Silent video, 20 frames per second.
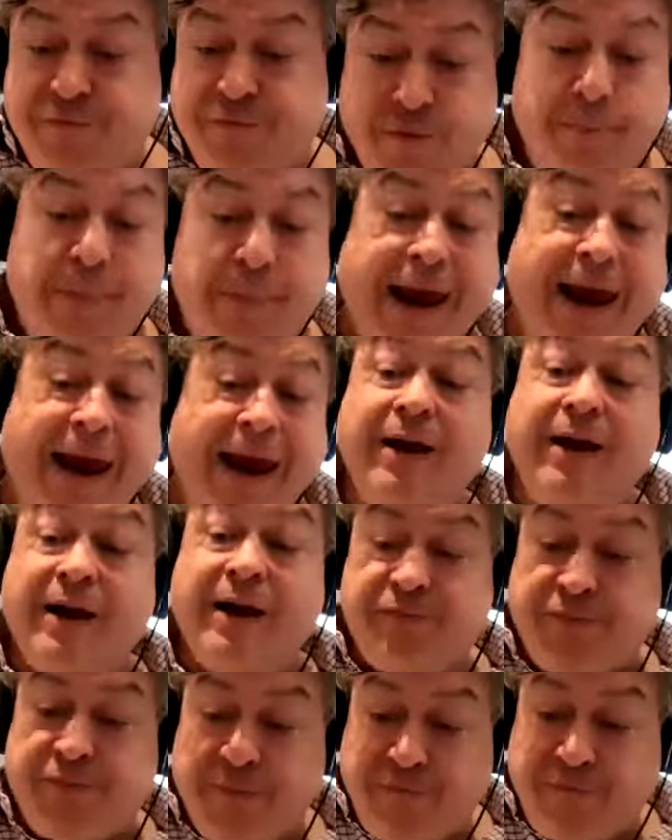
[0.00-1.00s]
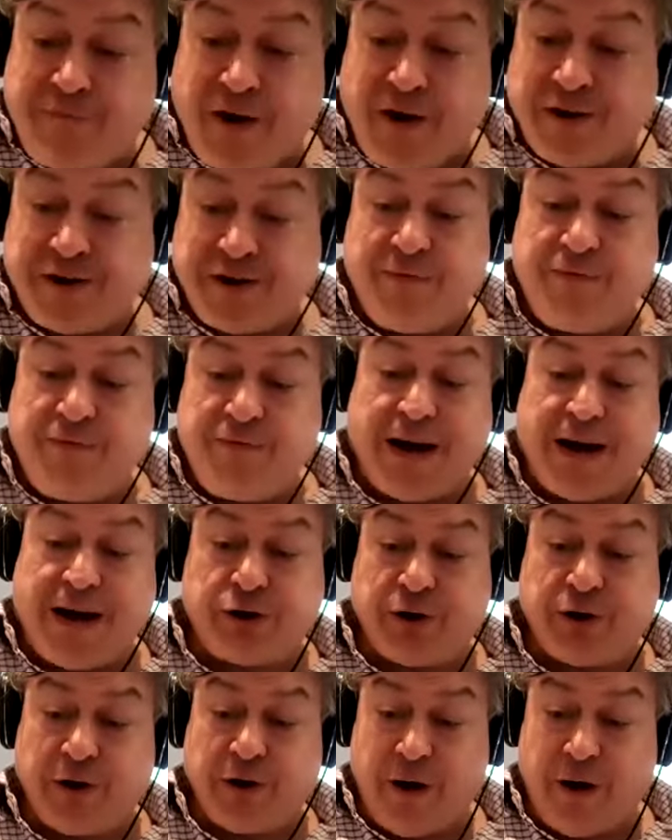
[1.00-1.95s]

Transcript: period from first infection.